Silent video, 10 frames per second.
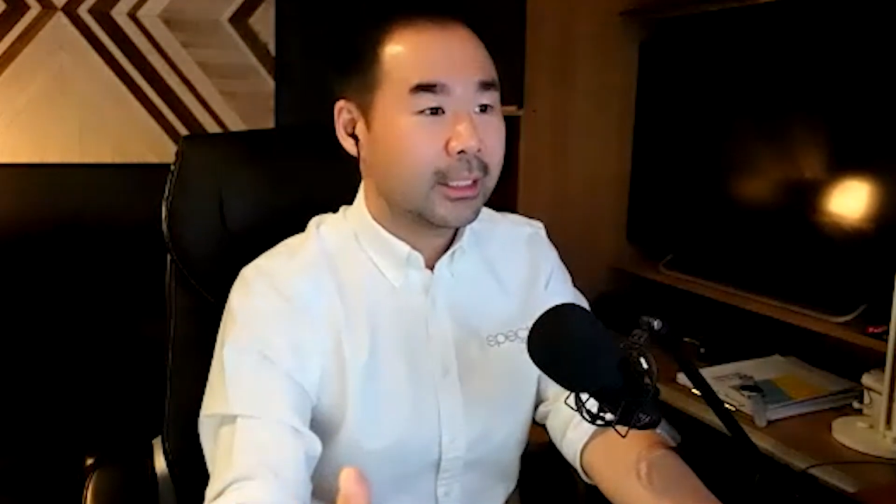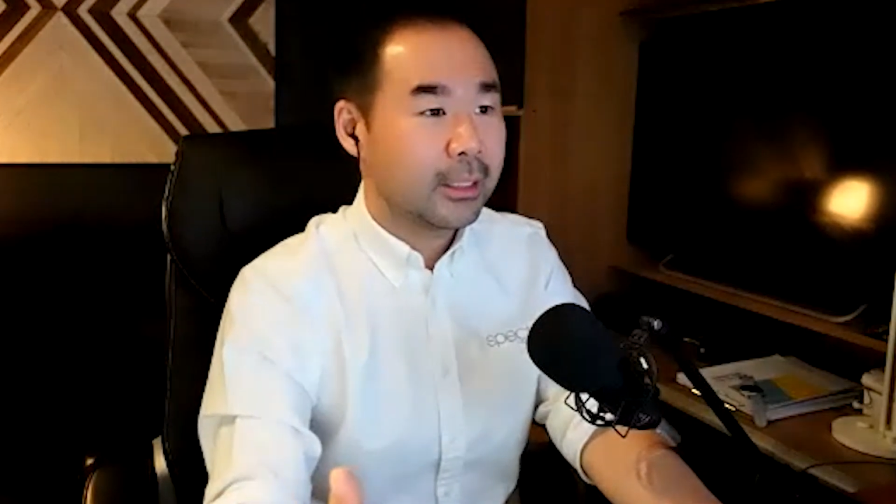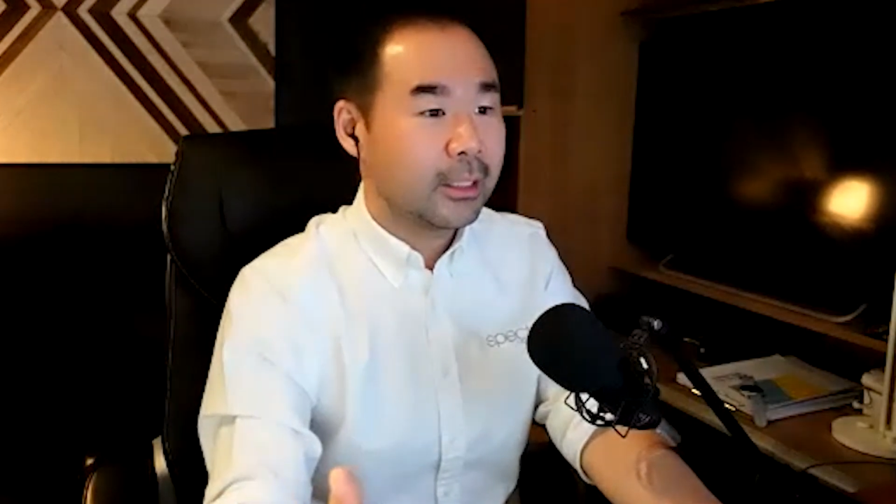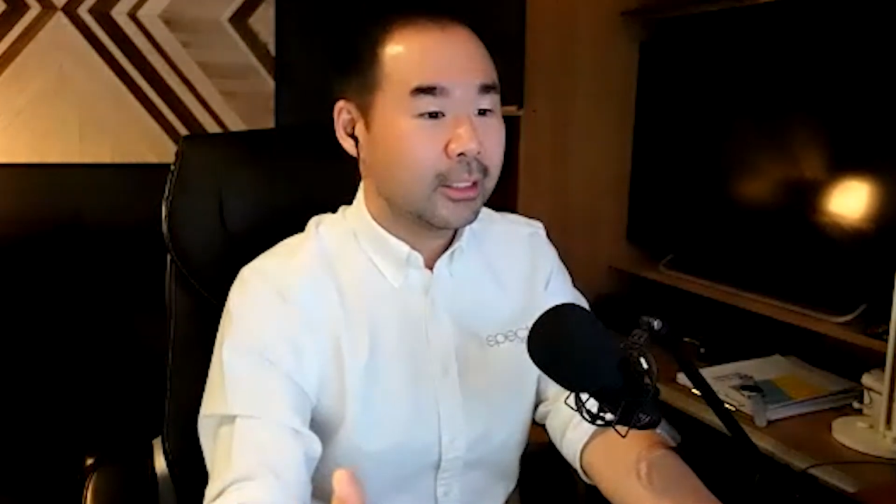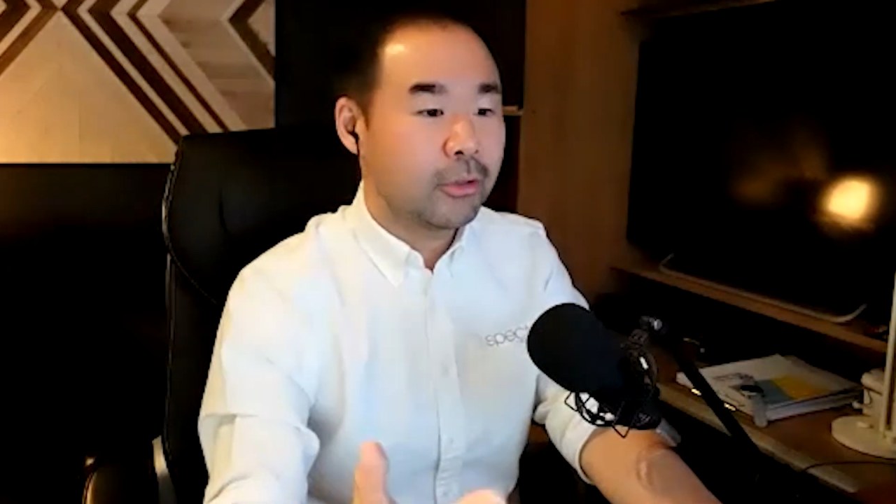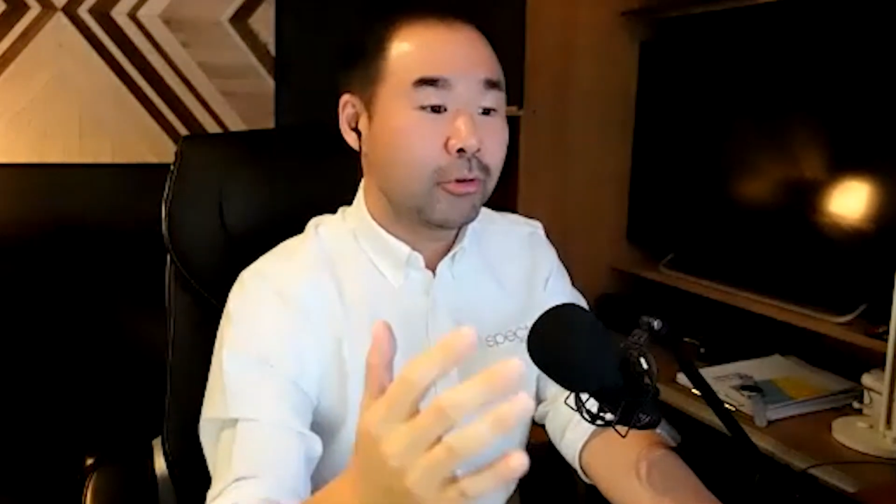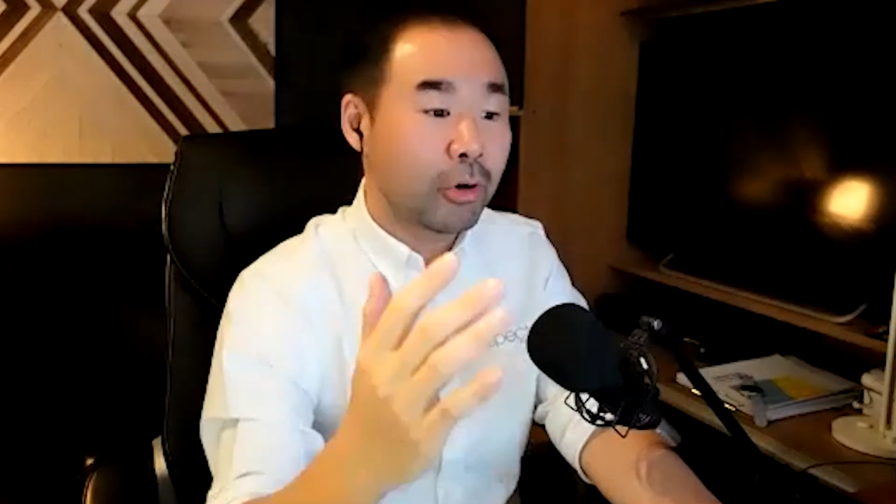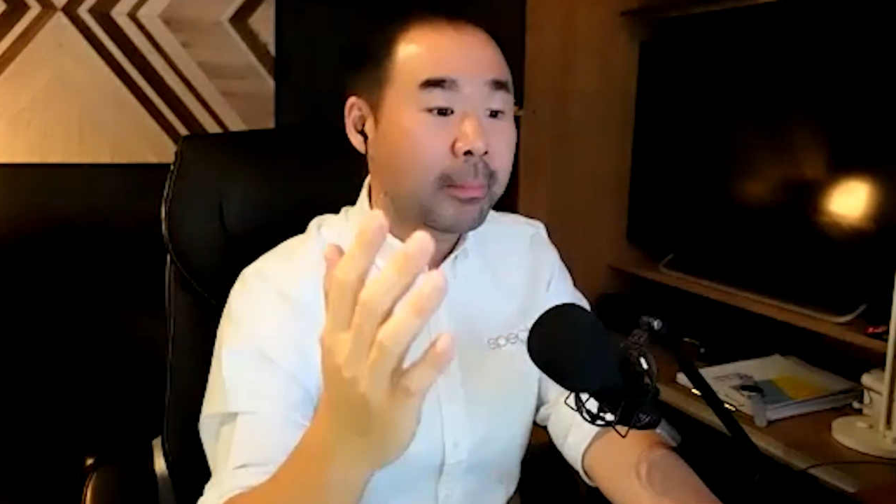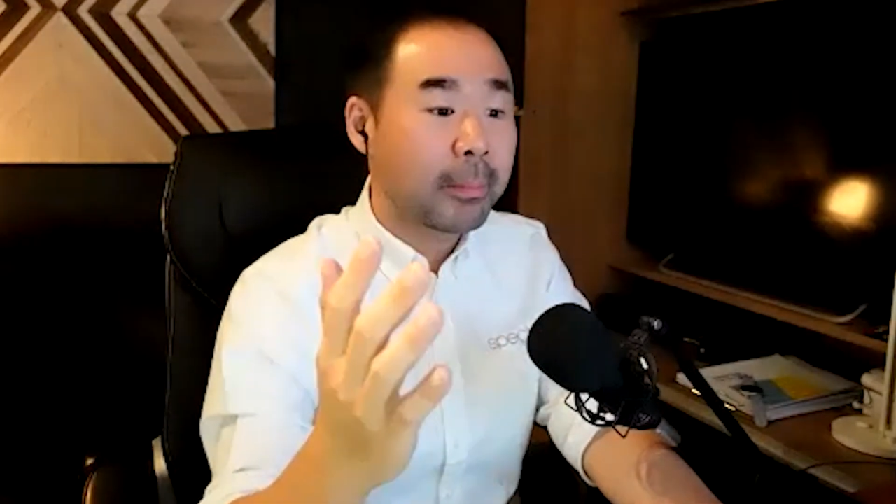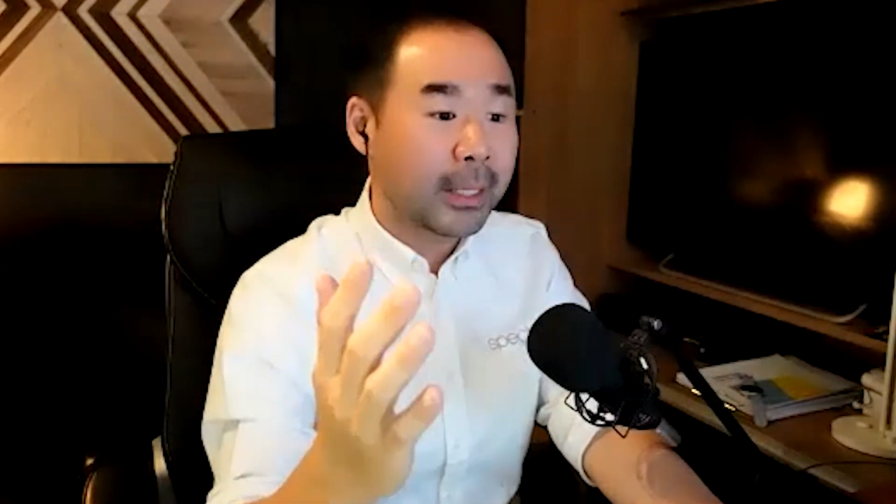you look
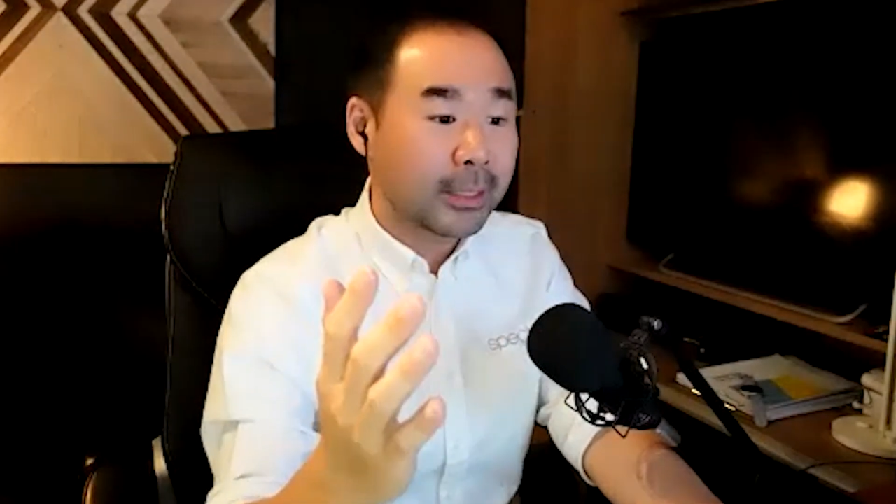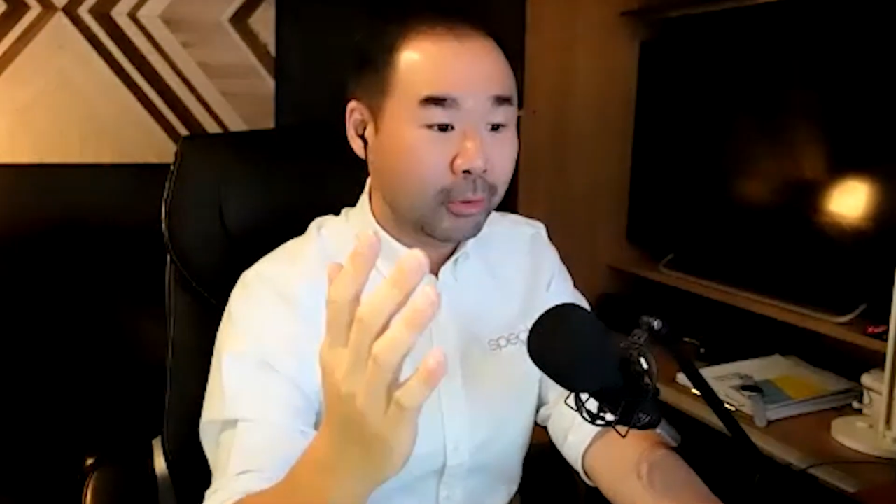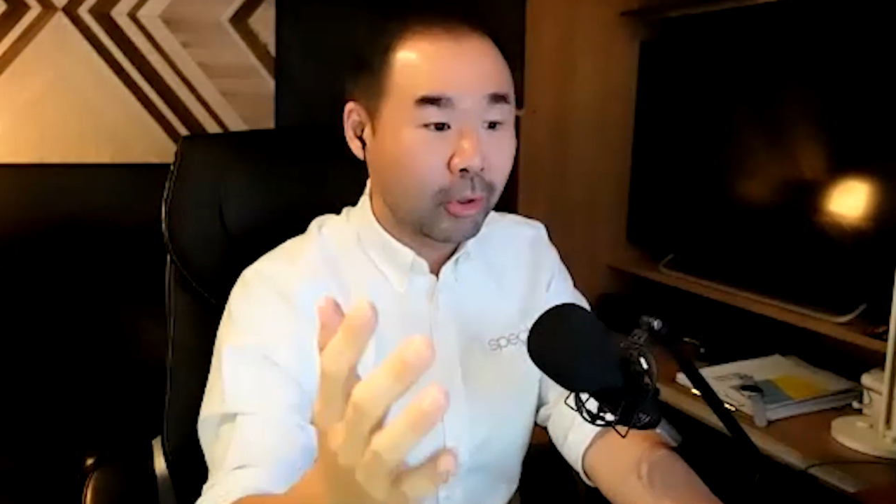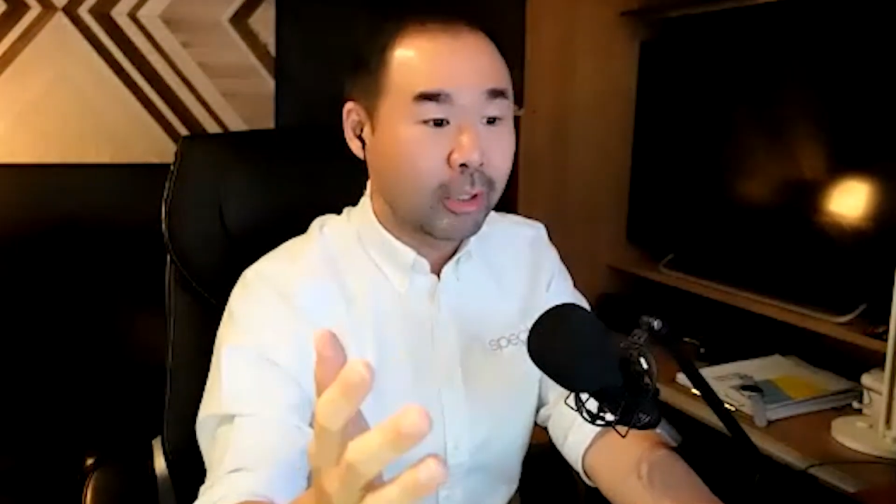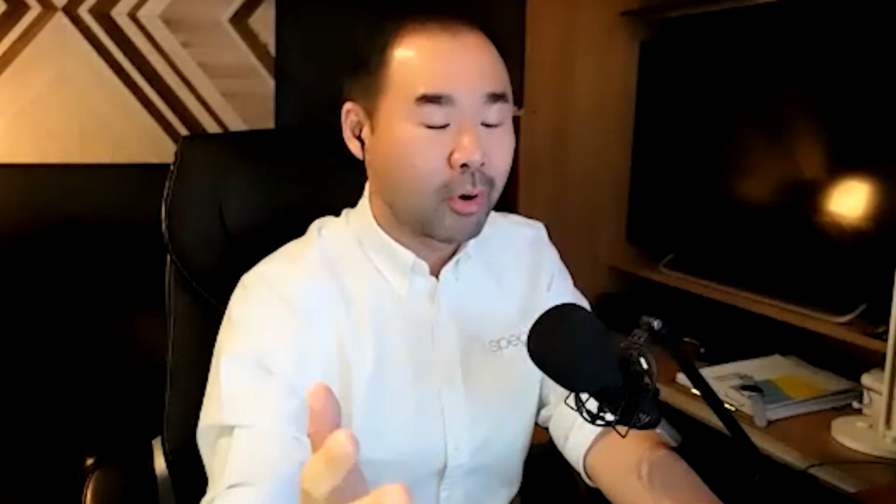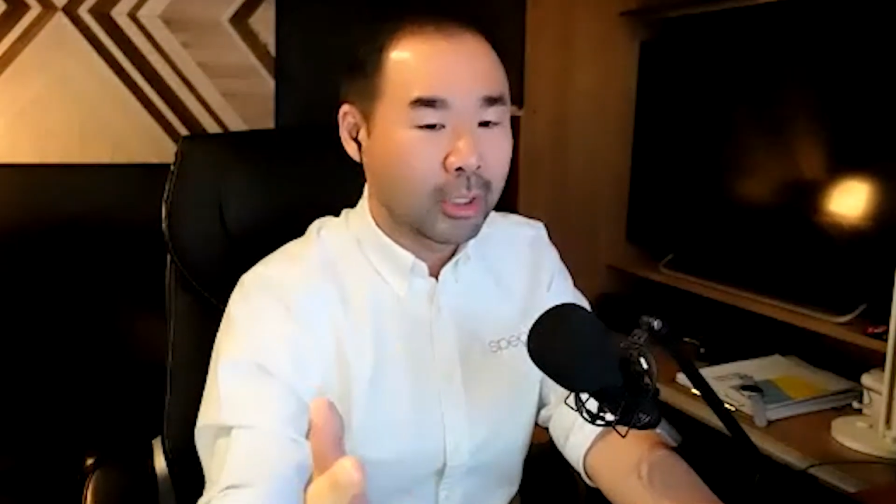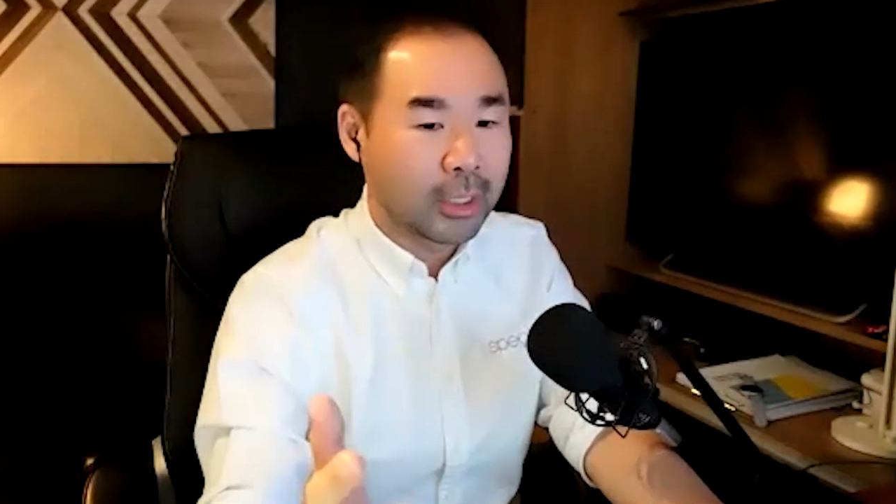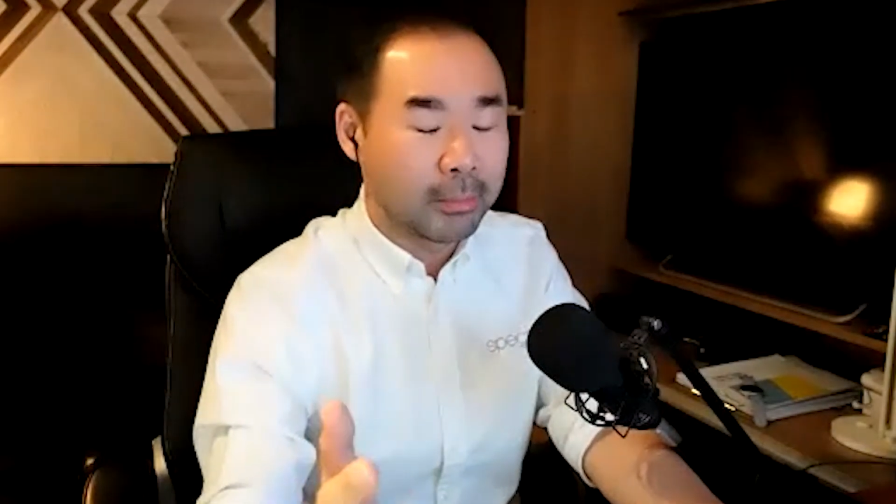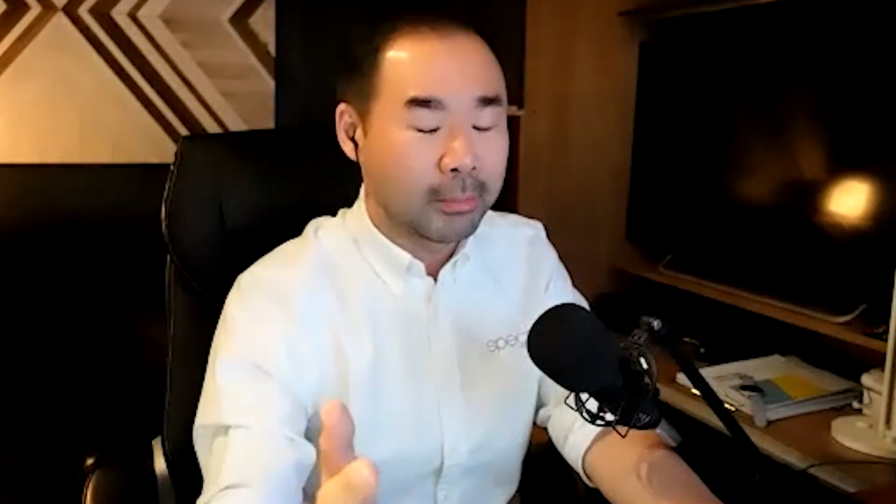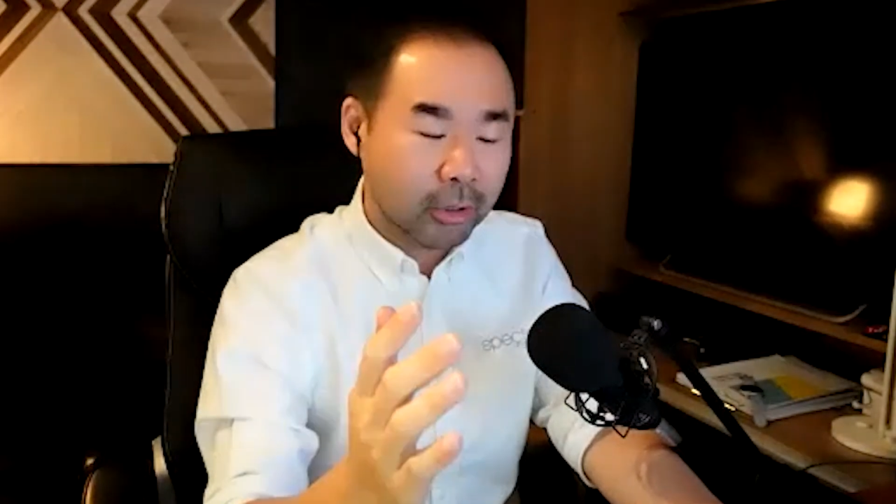up as a role model
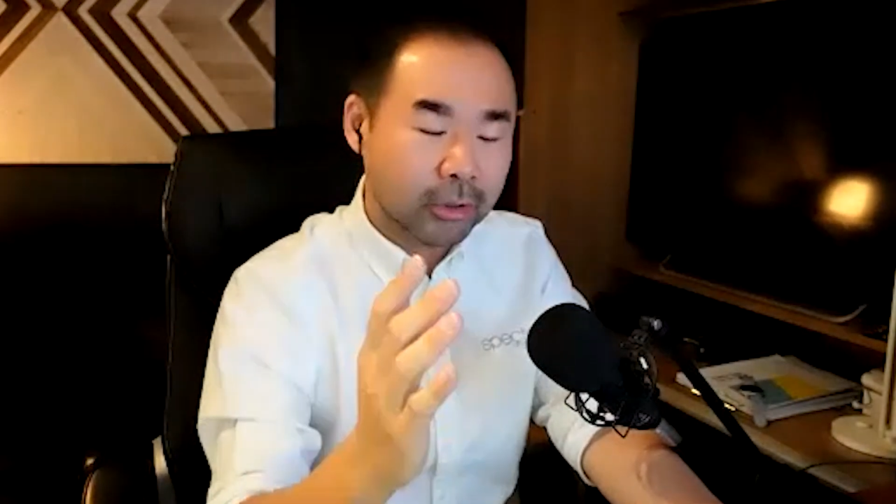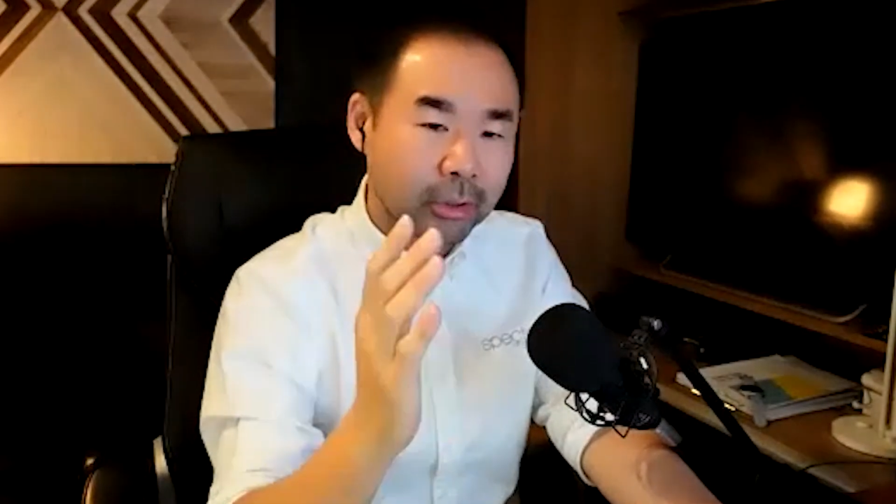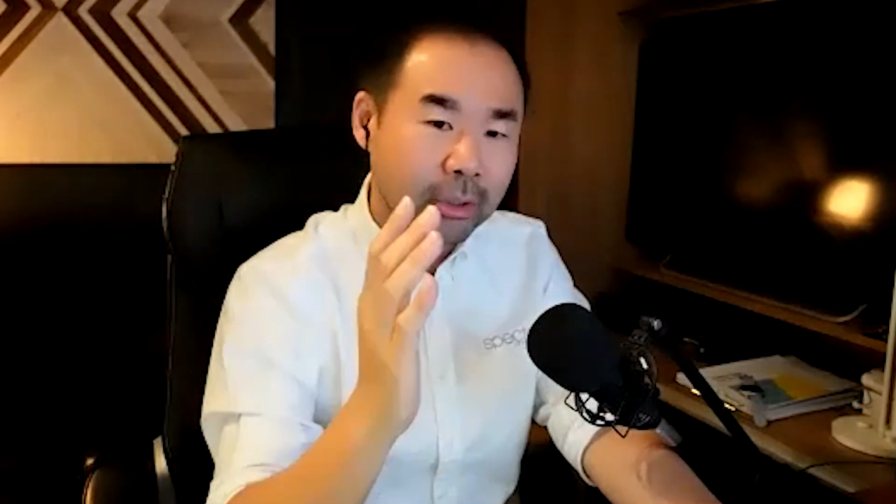because